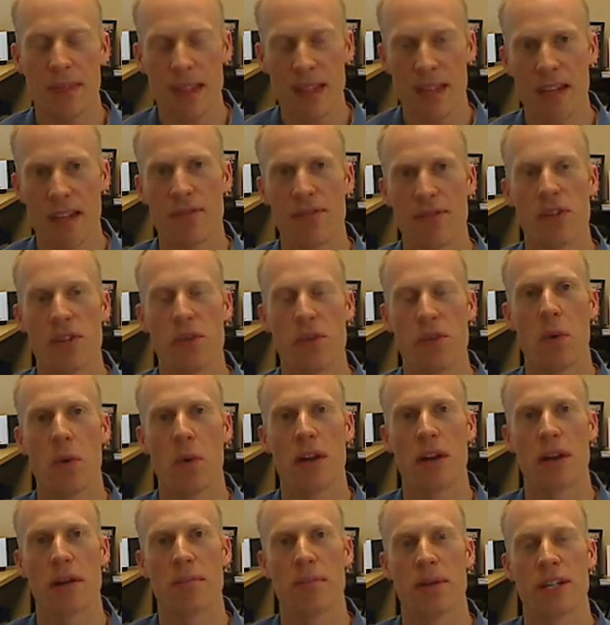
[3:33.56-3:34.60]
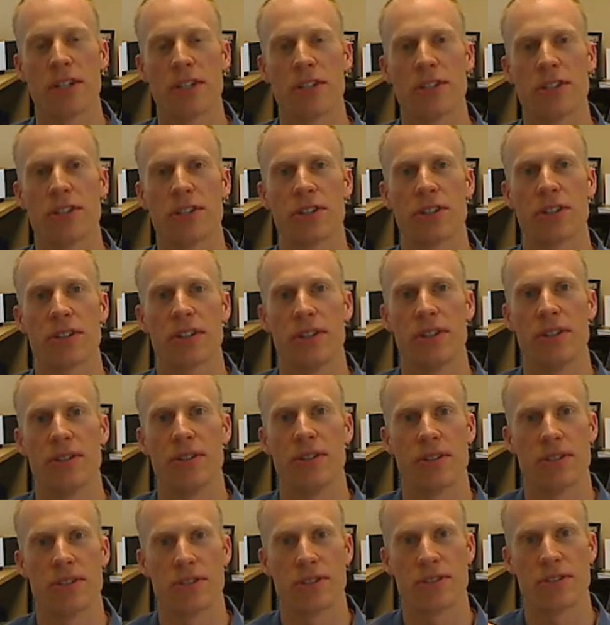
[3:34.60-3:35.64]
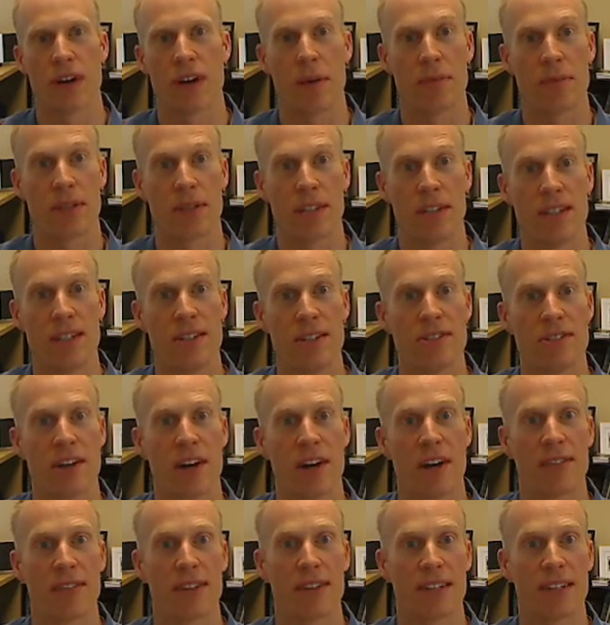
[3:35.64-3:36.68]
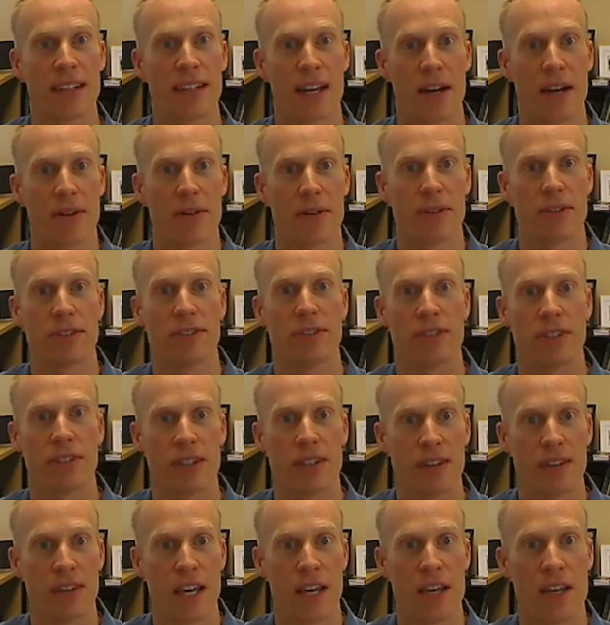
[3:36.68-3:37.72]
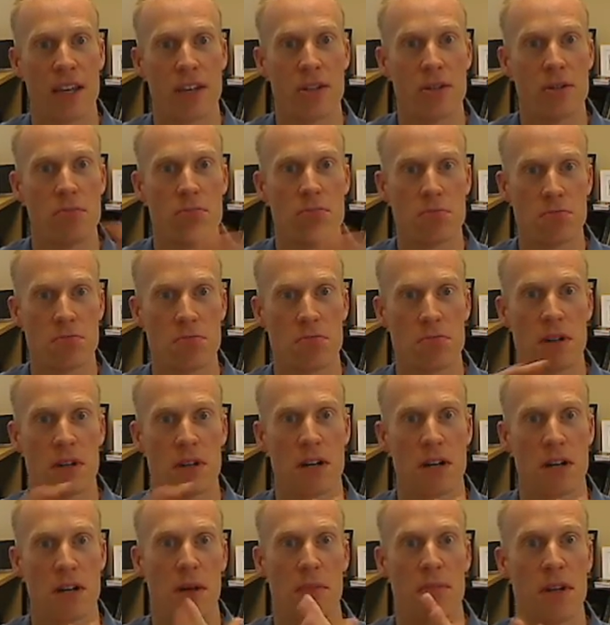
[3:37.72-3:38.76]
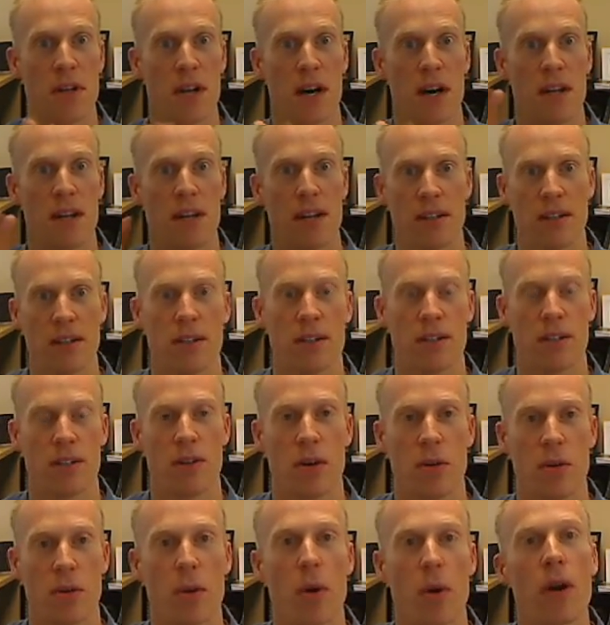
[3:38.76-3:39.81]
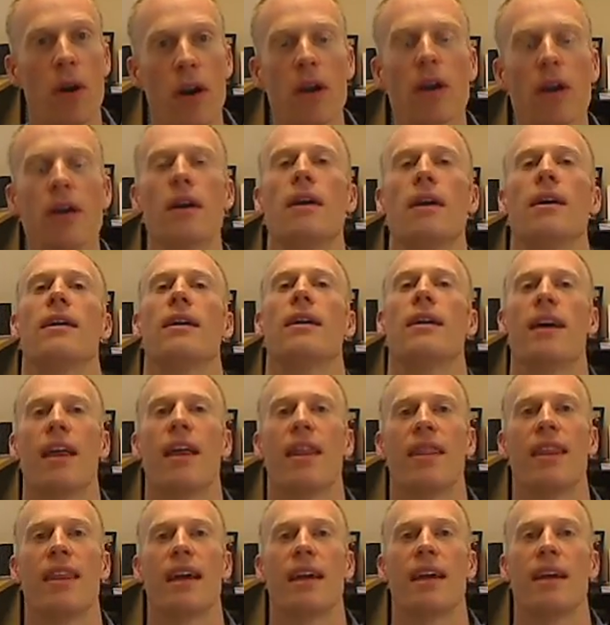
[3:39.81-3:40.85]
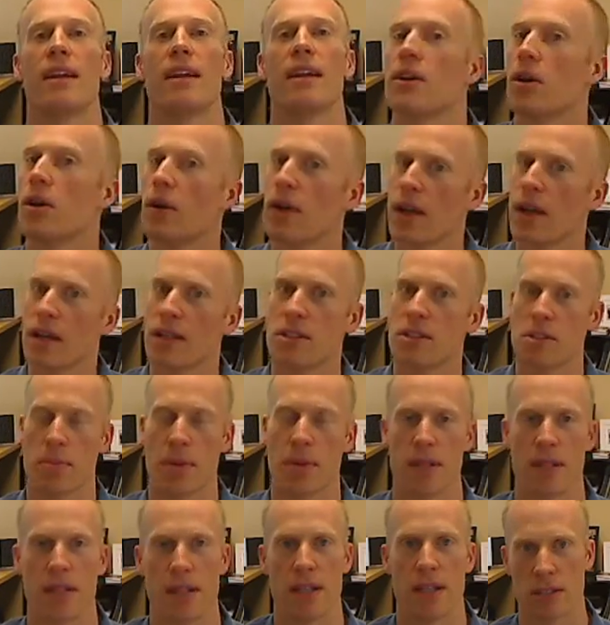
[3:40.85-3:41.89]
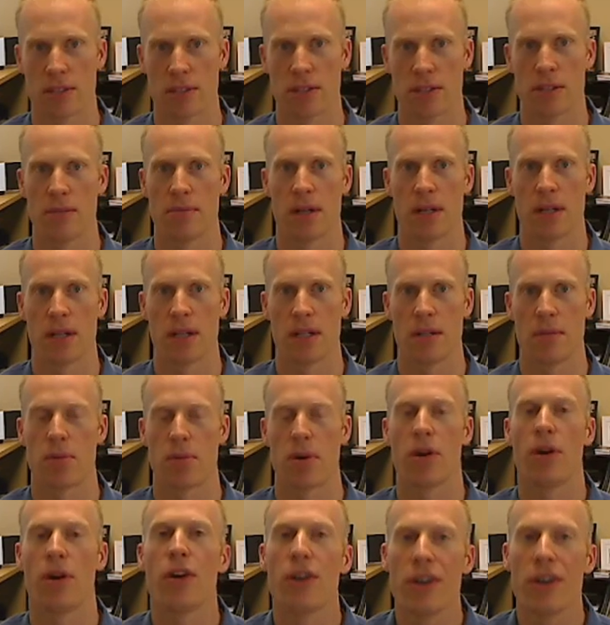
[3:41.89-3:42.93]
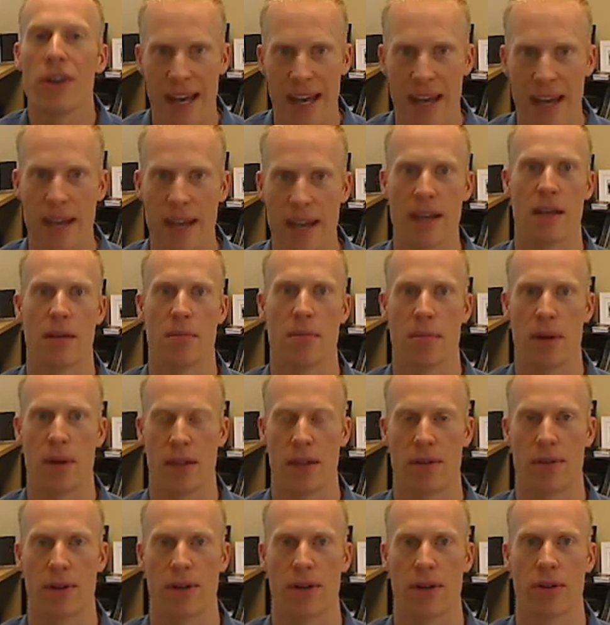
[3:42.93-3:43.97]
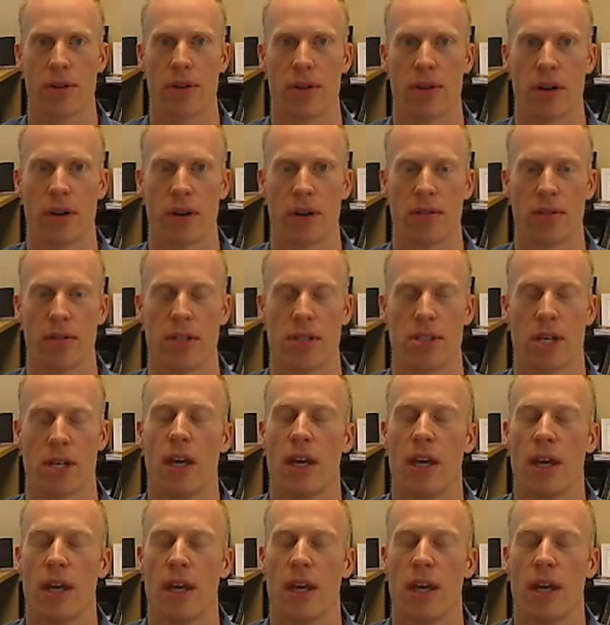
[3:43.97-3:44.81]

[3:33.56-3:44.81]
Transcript: If you want to make sure that you can just drop the keys off at the counter and say, thank you, I'm done, no more, then go ahead and spend the extra money per day and buy the rental car coverage.